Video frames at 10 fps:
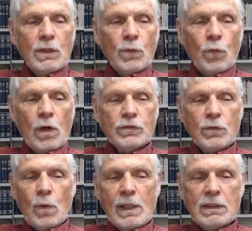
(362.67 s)
works
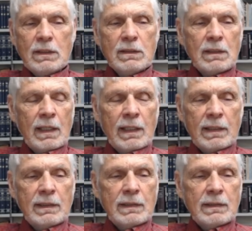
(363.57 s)
quite
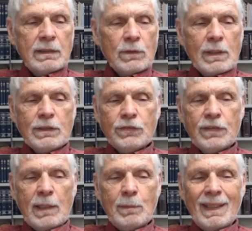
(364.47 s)
the
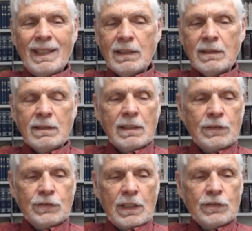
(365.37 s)
same in
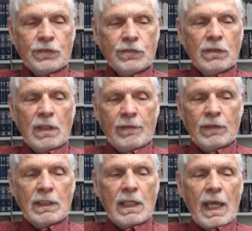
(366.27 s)
Genesis
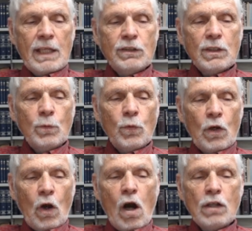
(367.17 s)
11, and you can
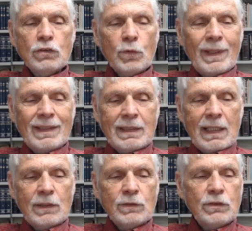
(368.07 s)
work all the way
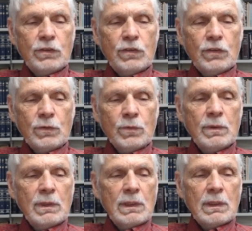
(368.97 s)
down to
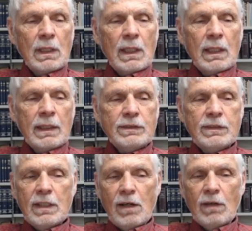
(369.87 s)

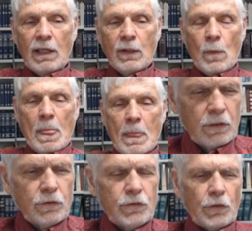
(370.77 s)
Terah.
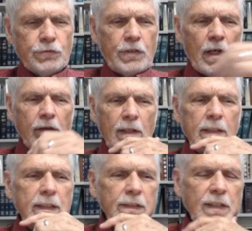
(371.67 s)
So Terah
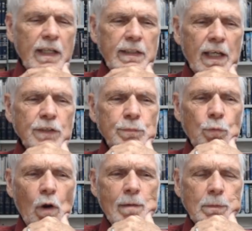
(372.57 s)
is our next
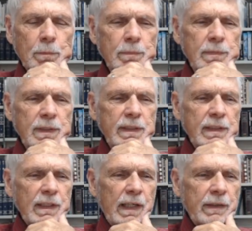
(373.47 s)
problem
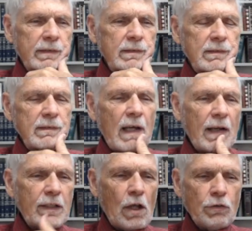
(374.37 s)
in our
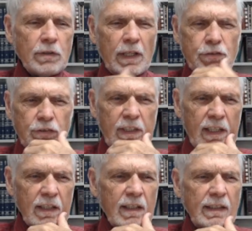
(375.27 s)
calculation
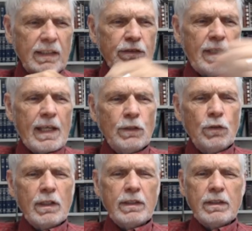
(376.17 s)
here, and let's take a
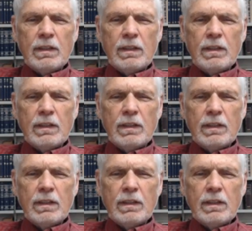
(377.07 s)
look at